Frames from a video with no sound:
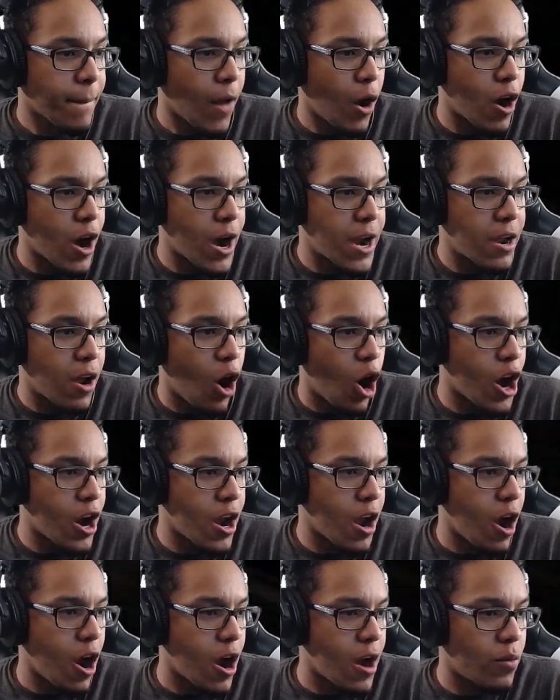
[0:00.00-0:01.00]
Alright,
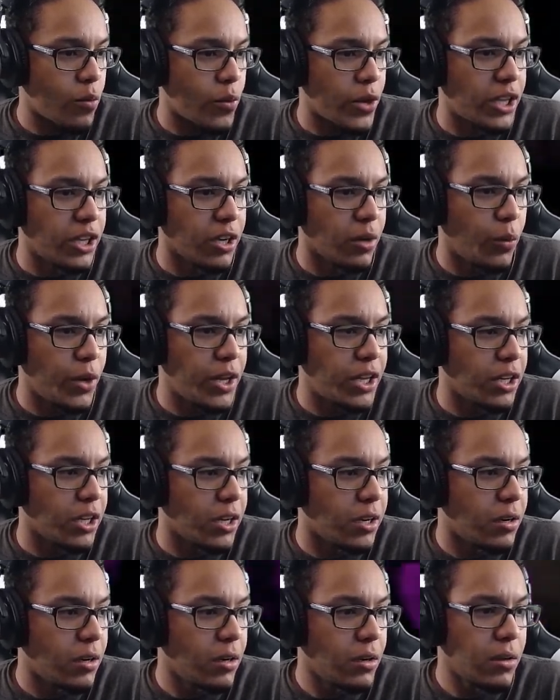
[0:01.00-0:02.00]
alright, alright. We good, we good.